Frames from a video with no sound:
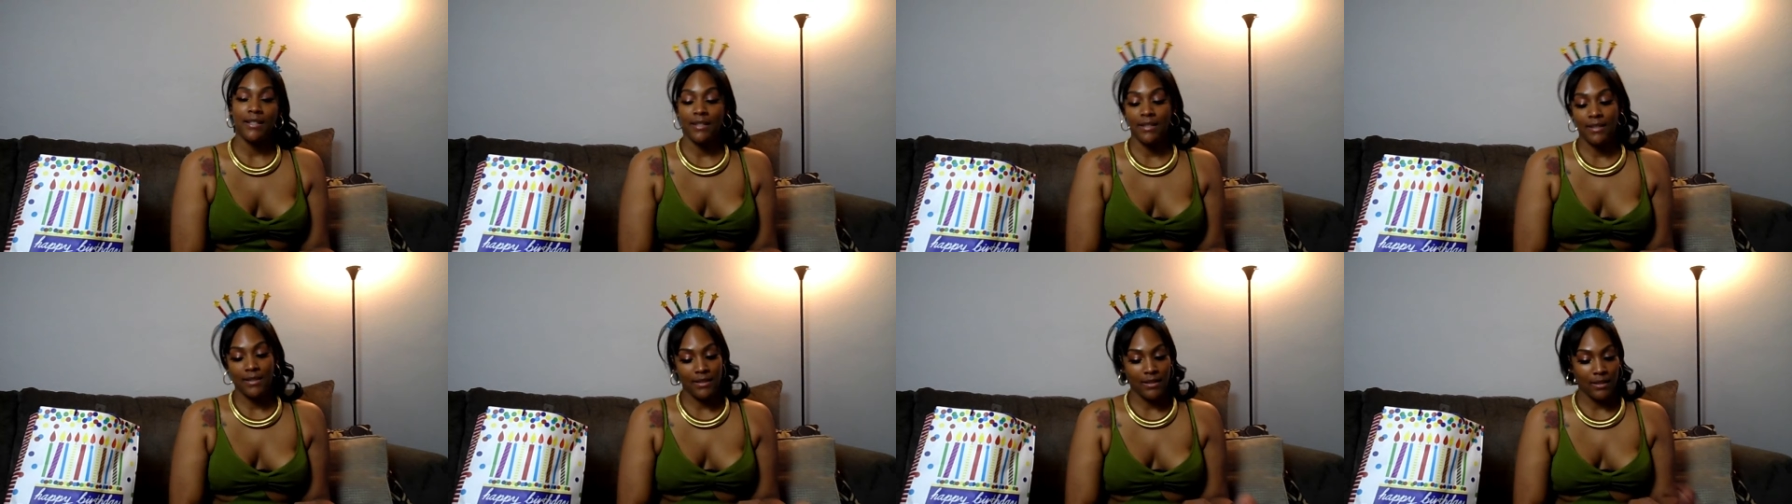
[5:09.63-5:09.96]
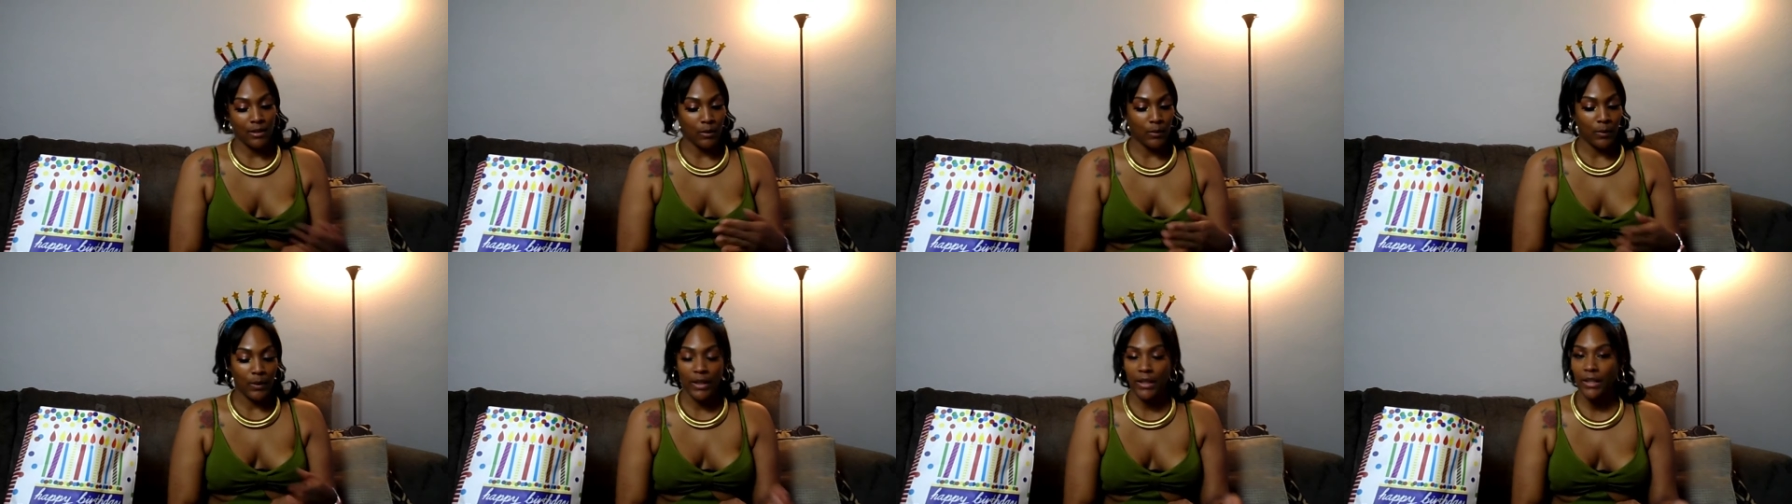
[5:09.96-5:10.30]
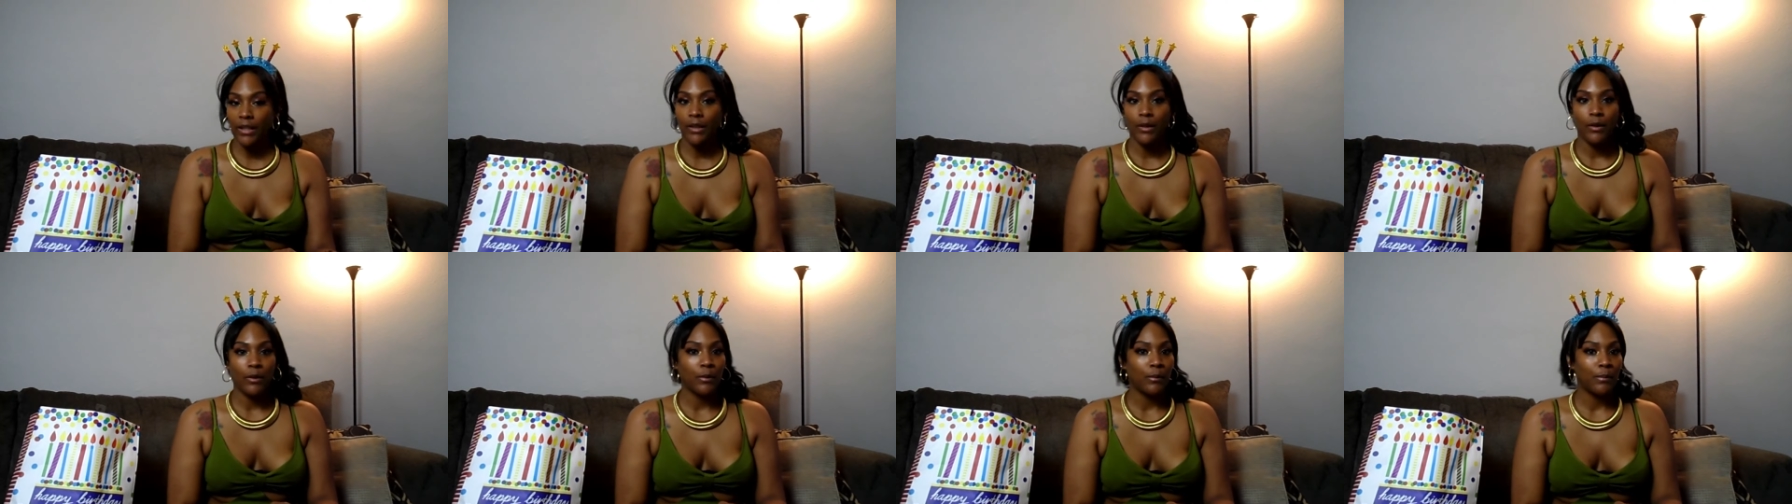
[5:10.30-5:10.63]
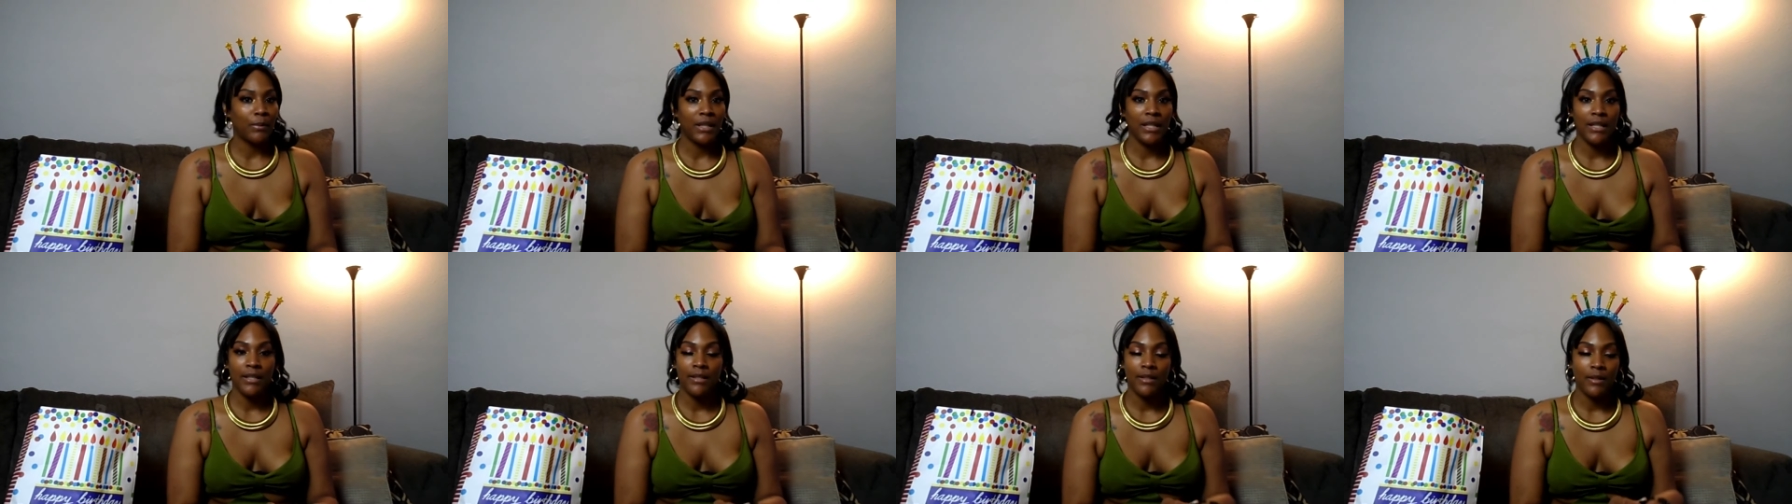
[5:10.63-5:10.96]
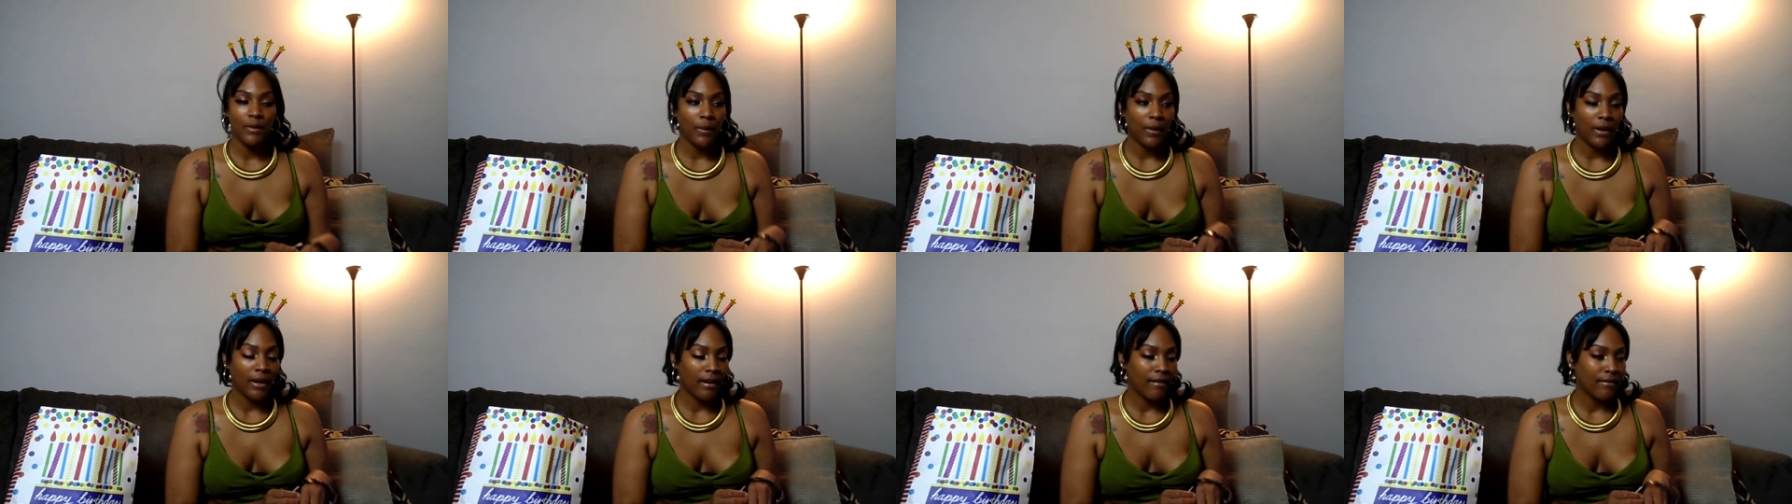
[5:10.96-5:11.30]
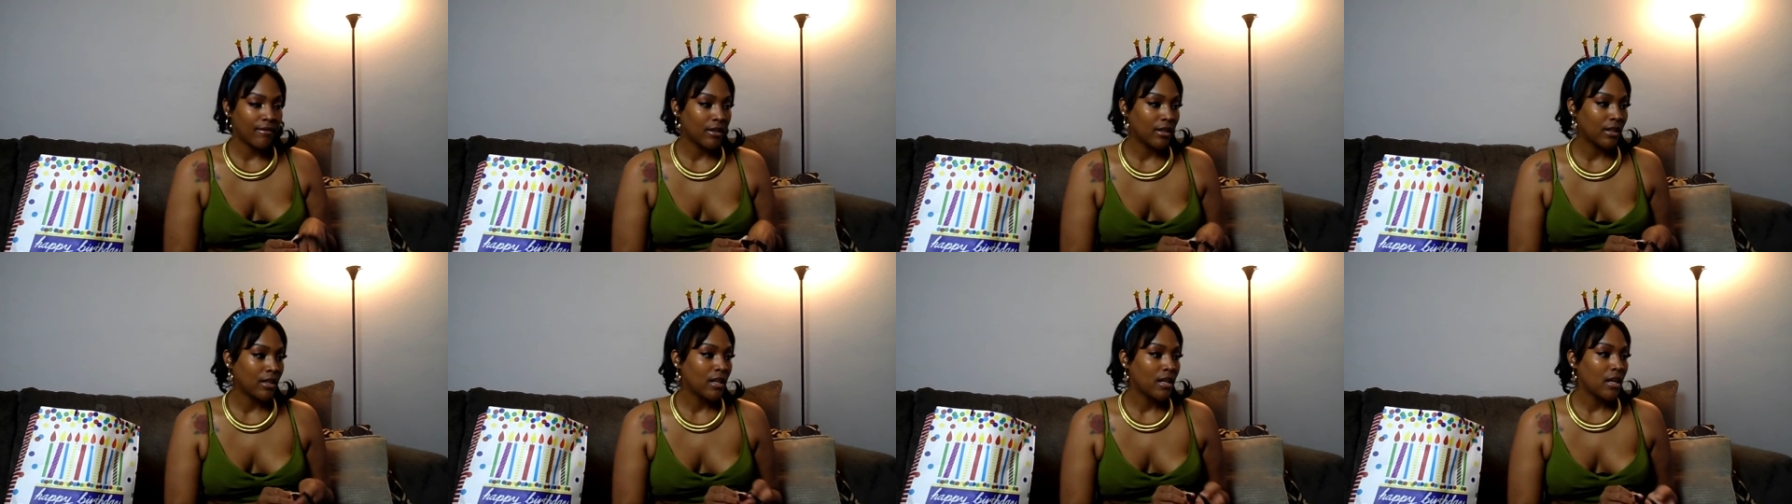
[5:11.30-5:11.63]
This is a quick little piece or
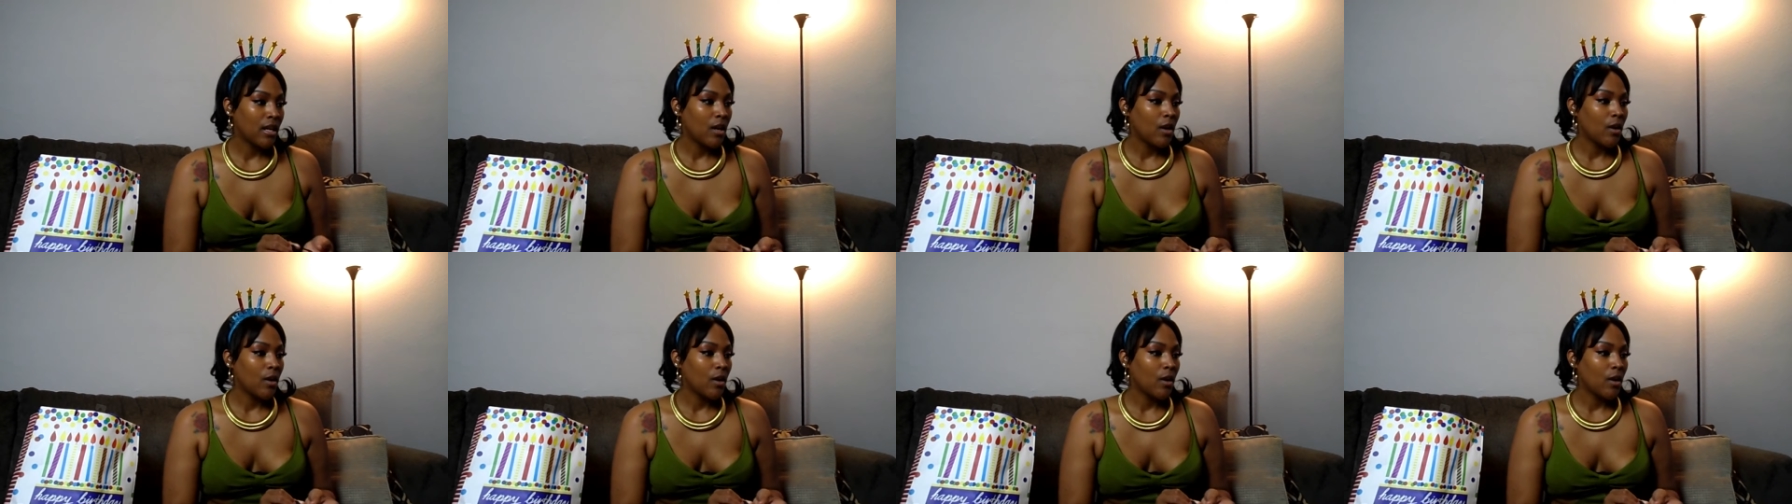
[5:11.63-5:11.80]
whatever.